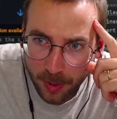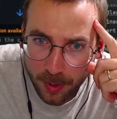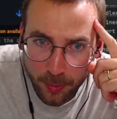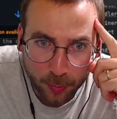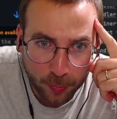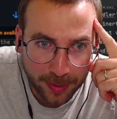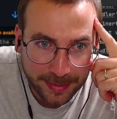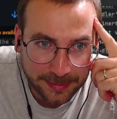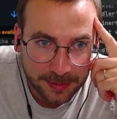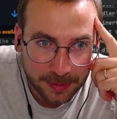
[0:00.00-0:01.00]

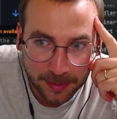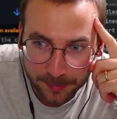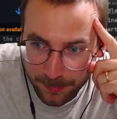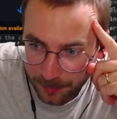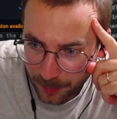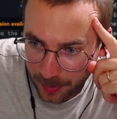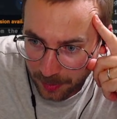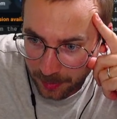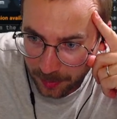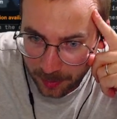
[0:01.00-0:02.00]
Great.
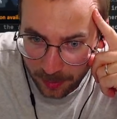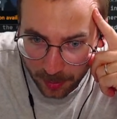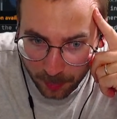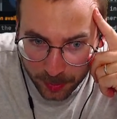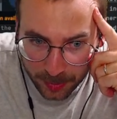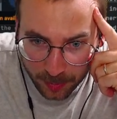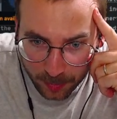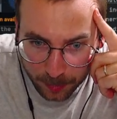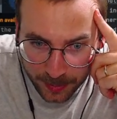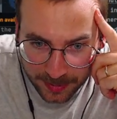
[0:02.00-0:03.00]
Are we
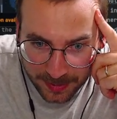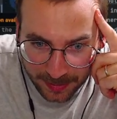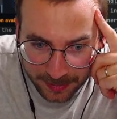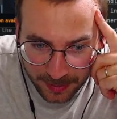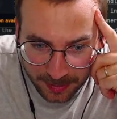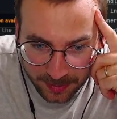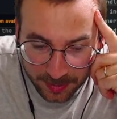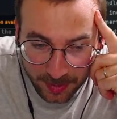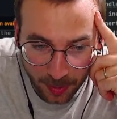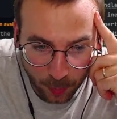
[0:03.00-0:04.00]
done yet?
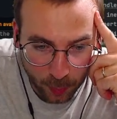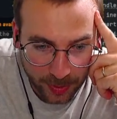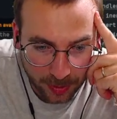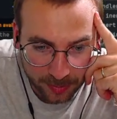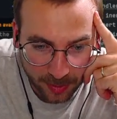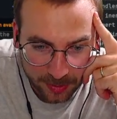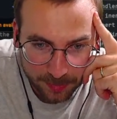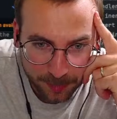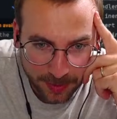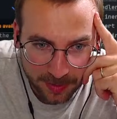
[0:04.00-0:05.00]
No, we are not,
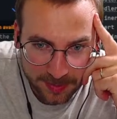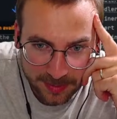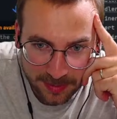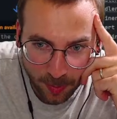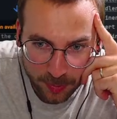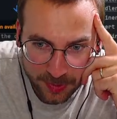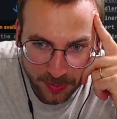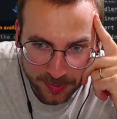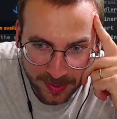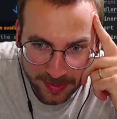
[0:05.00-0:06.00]
because it also
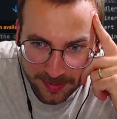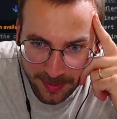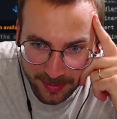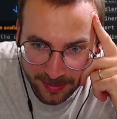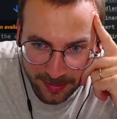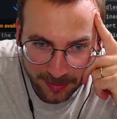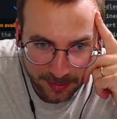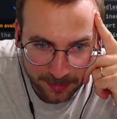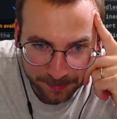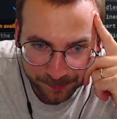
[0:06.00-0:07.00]
takes like
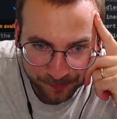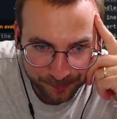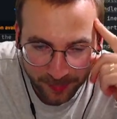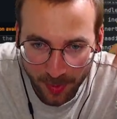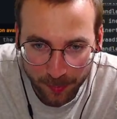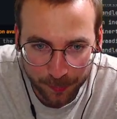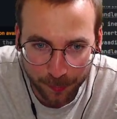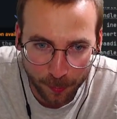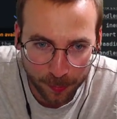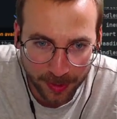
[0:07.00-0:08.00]
4
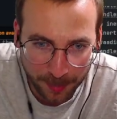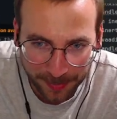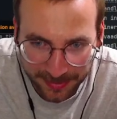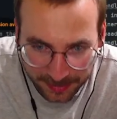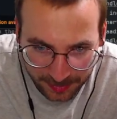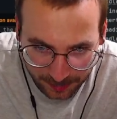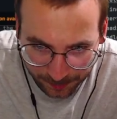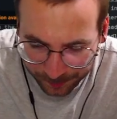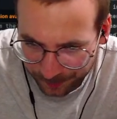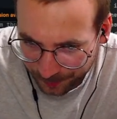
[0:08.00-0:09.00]
gigabytes.
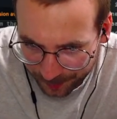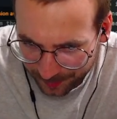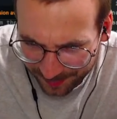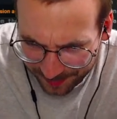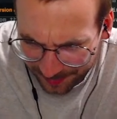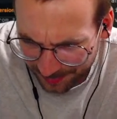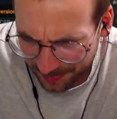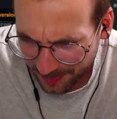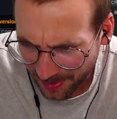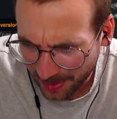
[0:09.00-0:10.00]

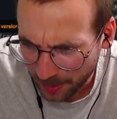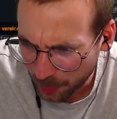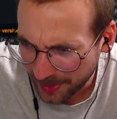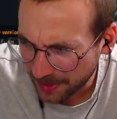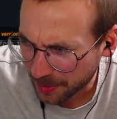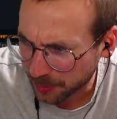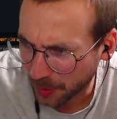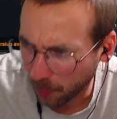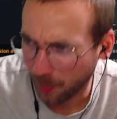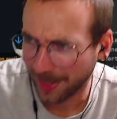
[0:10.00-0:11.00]
I really don't know
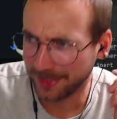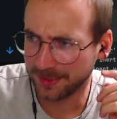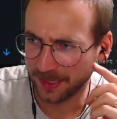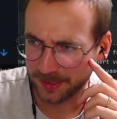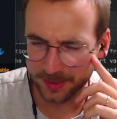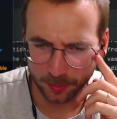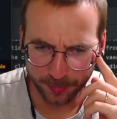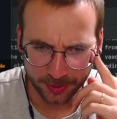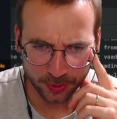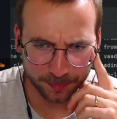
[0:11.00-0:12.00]
why it takes so
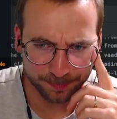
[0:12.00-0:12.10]
much.